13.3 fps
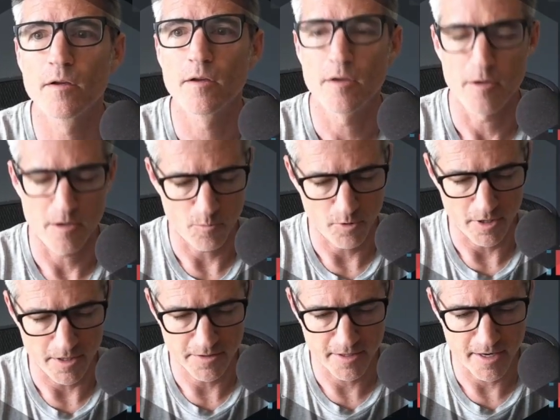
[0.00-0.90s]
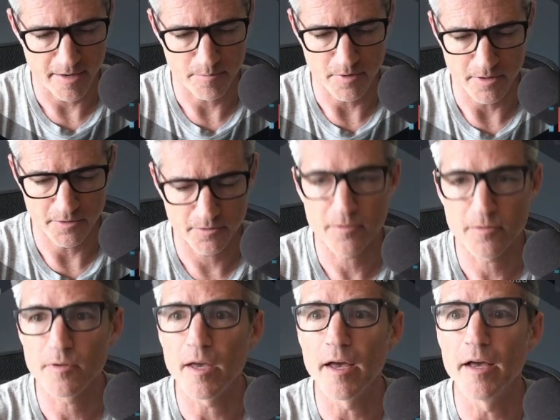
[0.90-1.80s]
And we're going to type
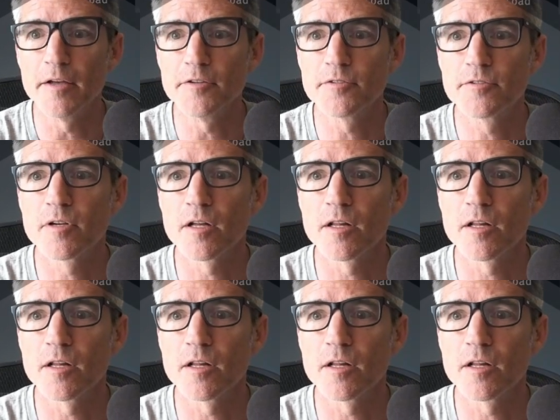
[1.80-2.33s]
this as